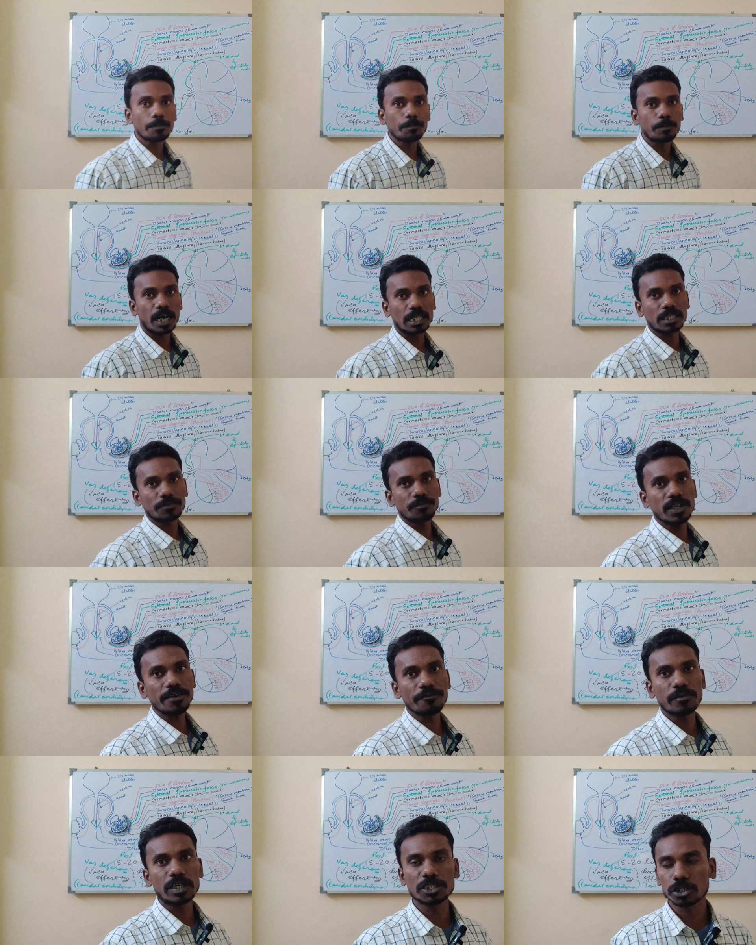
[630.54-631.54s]
the
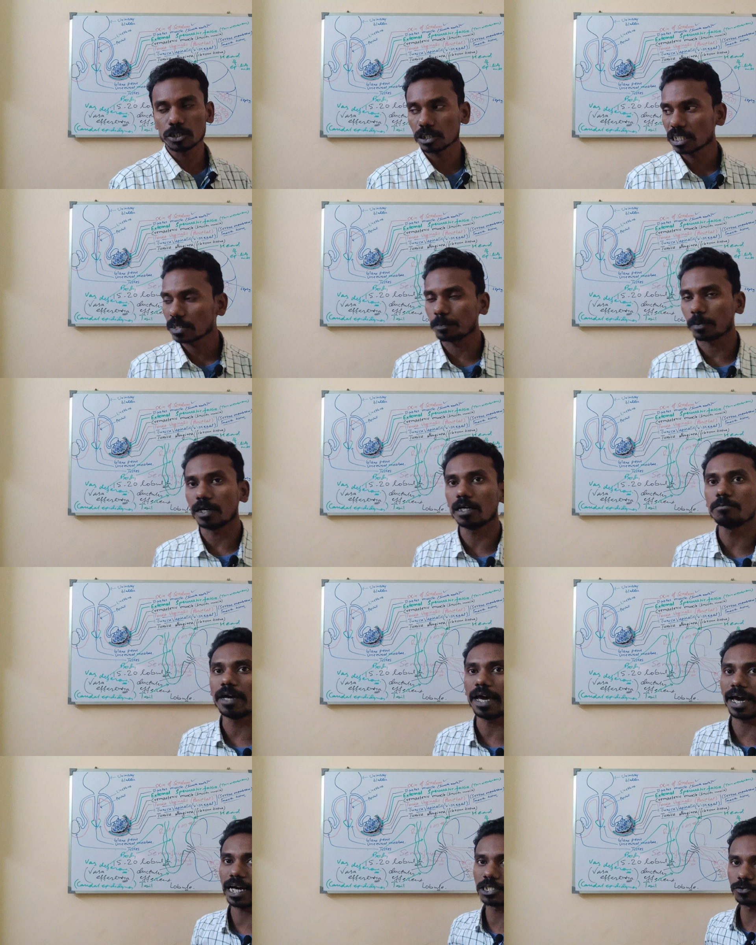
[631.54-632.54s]
pathway which
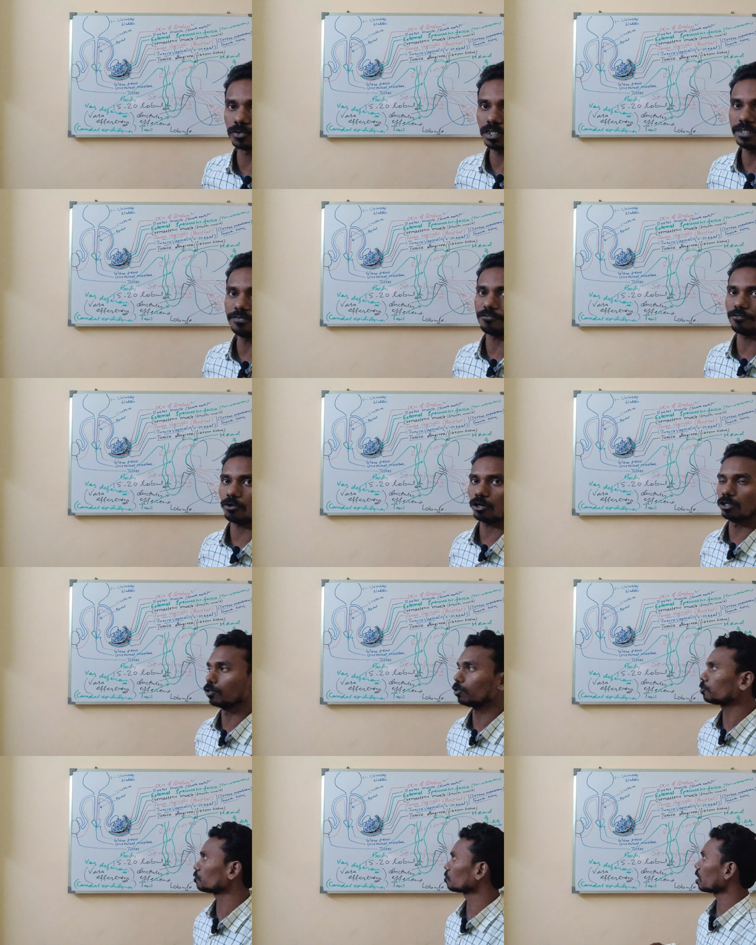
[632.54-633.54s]
sperm actually
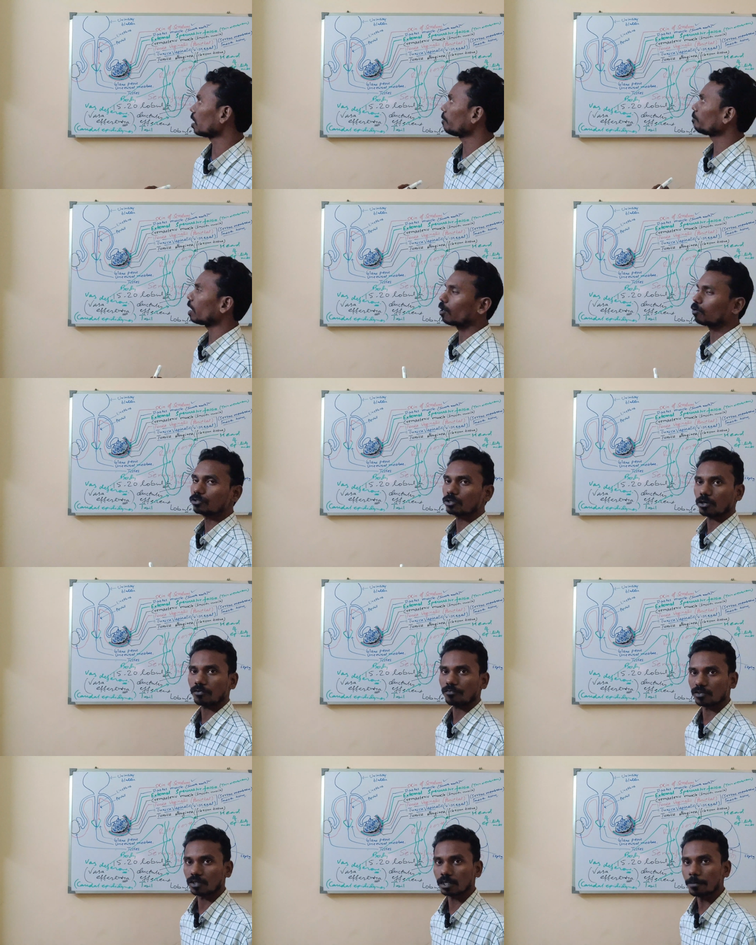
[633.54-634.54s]
follow to come out
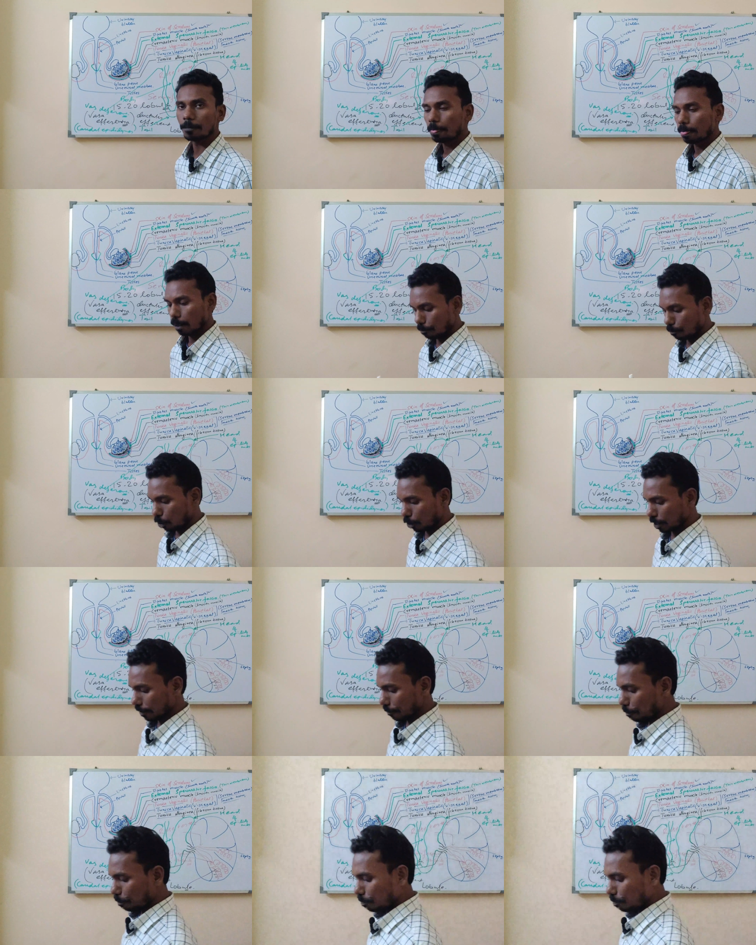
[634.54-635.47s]
of the body.